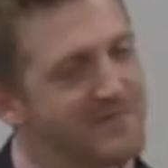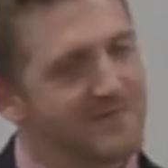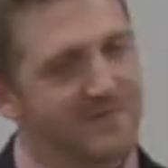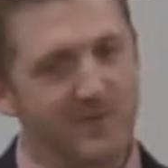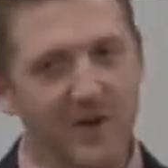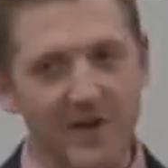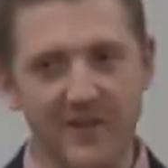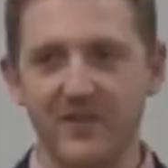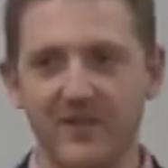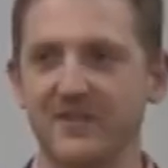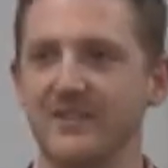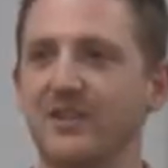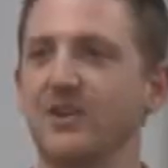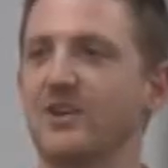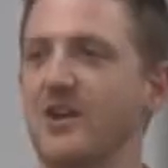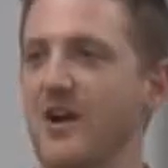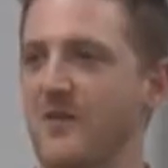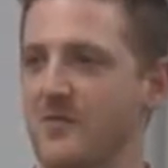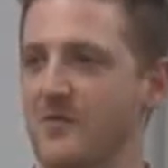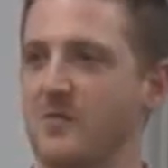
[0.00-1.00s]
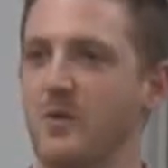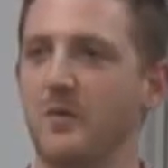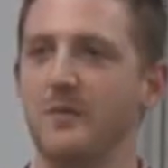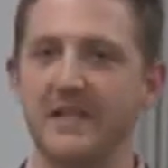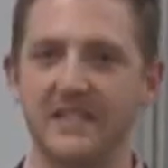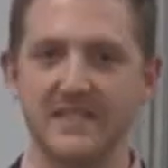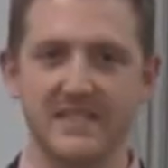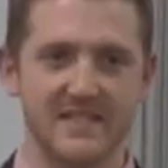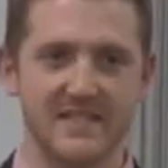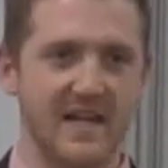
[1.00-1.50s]
whether you're comfortable
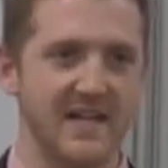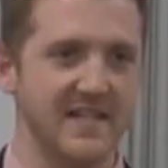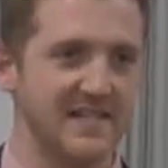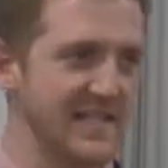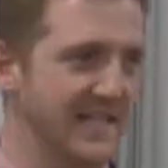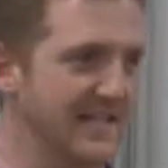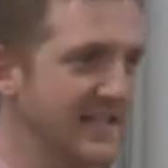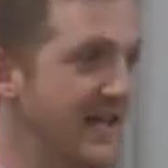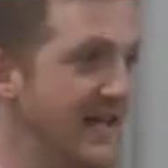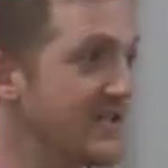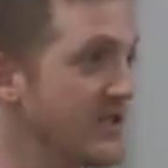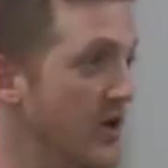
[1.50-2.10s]
being dishonest like that